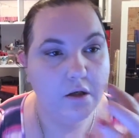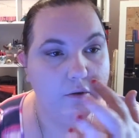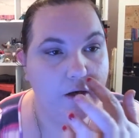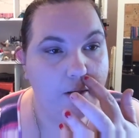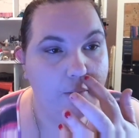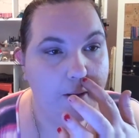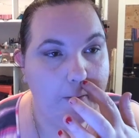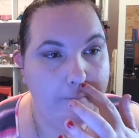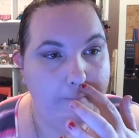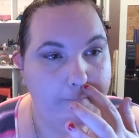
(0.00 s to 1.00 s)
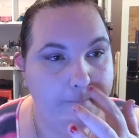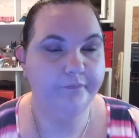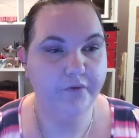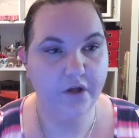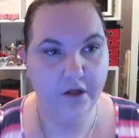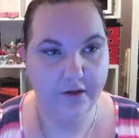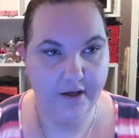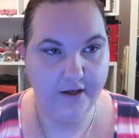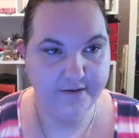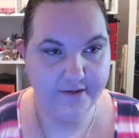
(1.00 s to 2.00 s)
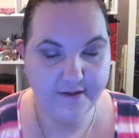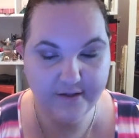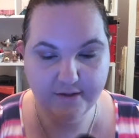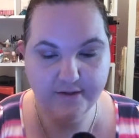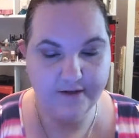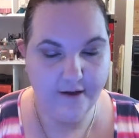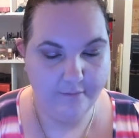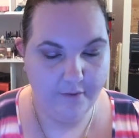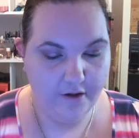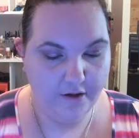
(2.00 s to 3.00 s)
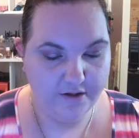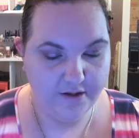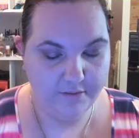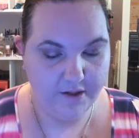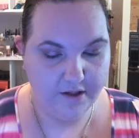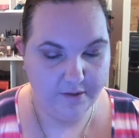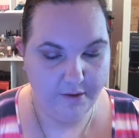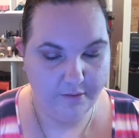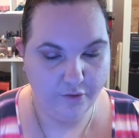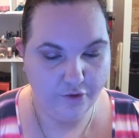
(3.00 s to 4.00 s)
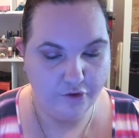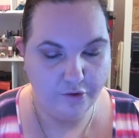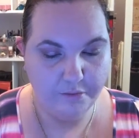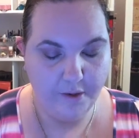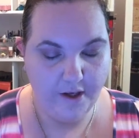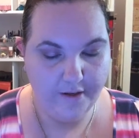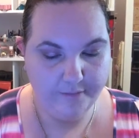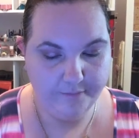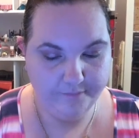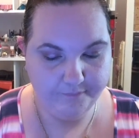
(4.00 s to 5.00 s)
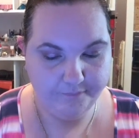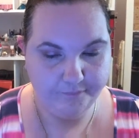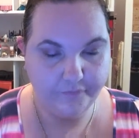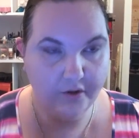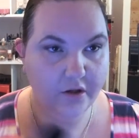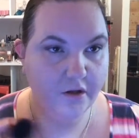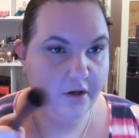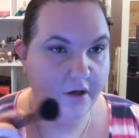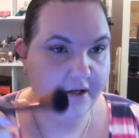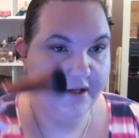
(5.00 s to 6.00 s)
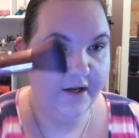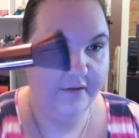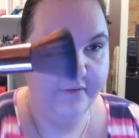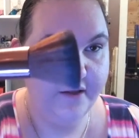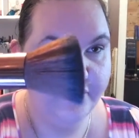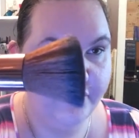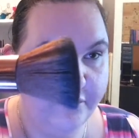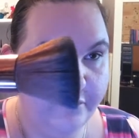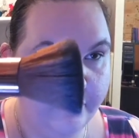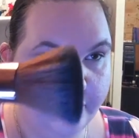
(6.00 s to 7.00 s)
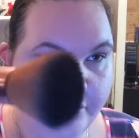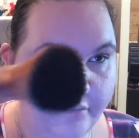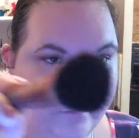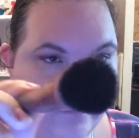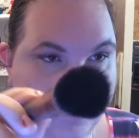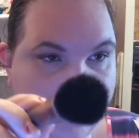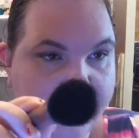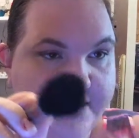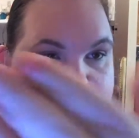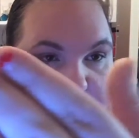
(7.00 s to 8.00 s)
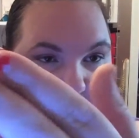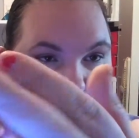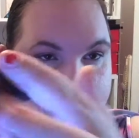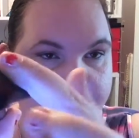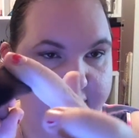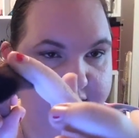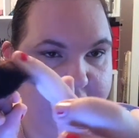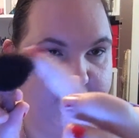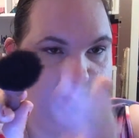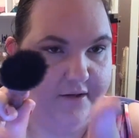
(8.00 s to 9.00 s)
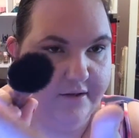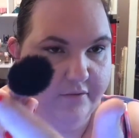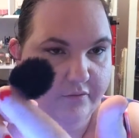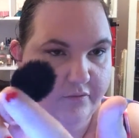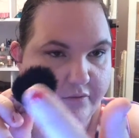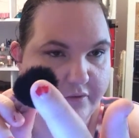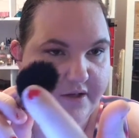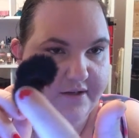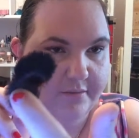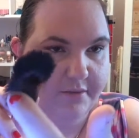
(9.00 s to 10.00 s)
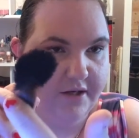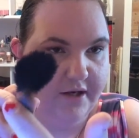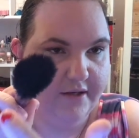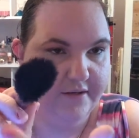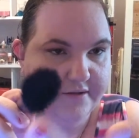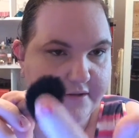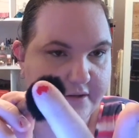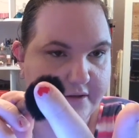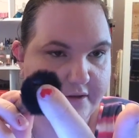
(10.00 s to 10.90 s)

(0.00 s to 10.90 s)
I do it anyway. Okay, so this is a step I don't see many other people do, but I get a flat top dense, so it's reasonably dense